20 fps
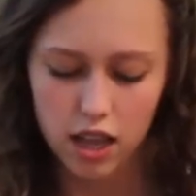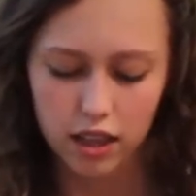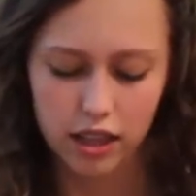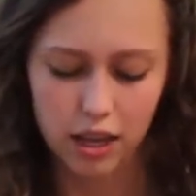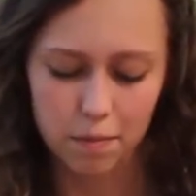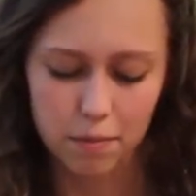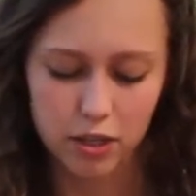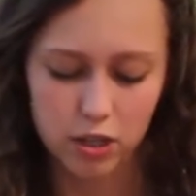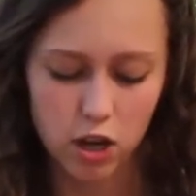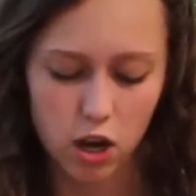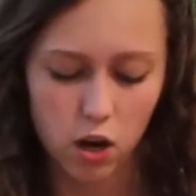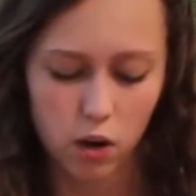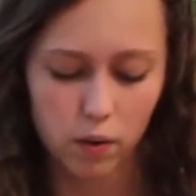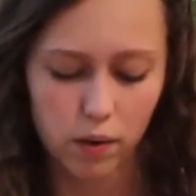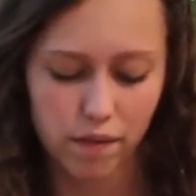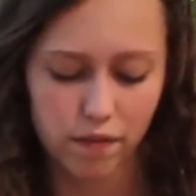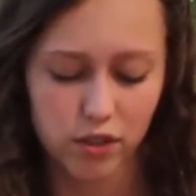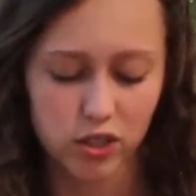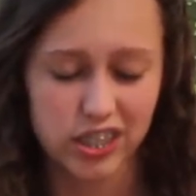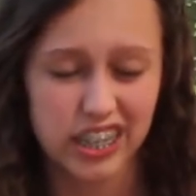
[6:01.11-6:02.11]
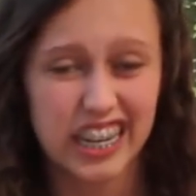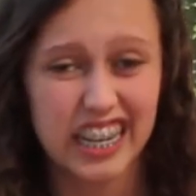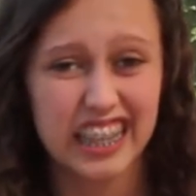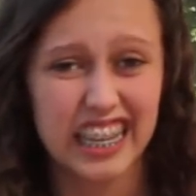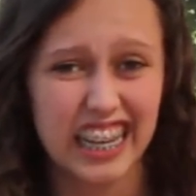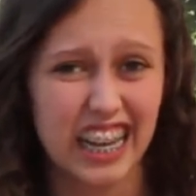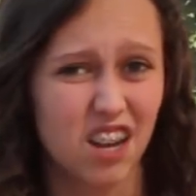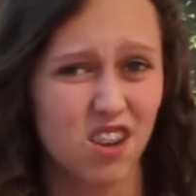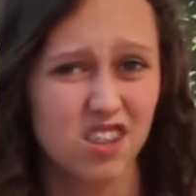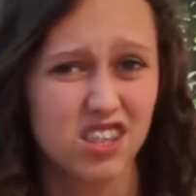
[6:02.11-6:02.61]
Let me know if there's
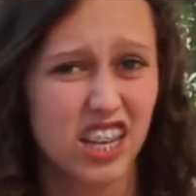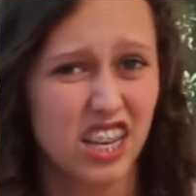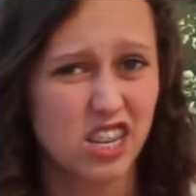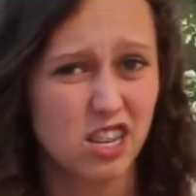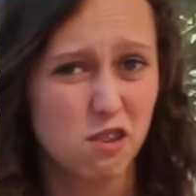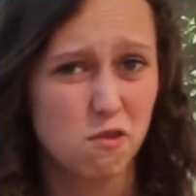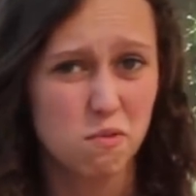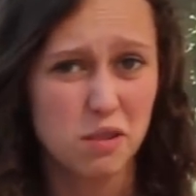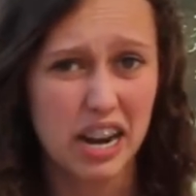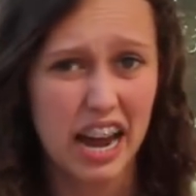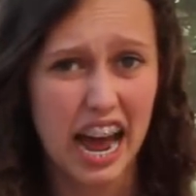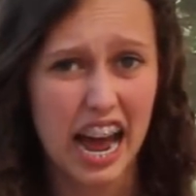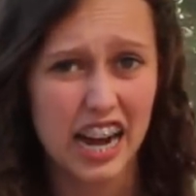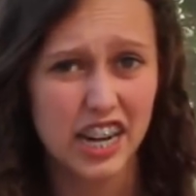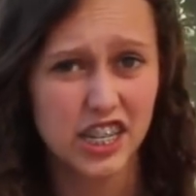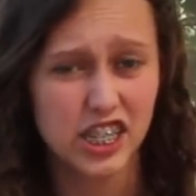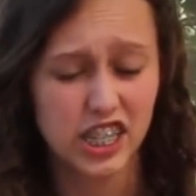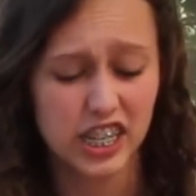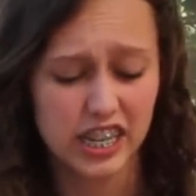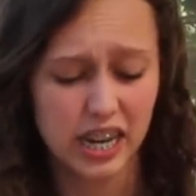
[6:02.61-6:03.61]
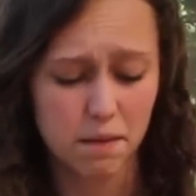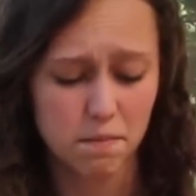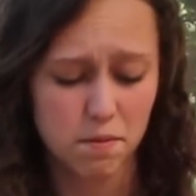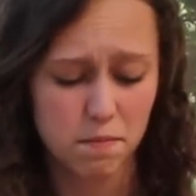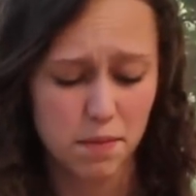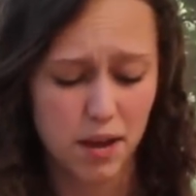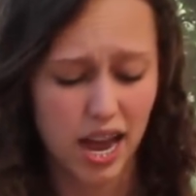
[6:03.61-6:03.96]
anything else that you would add to the diaper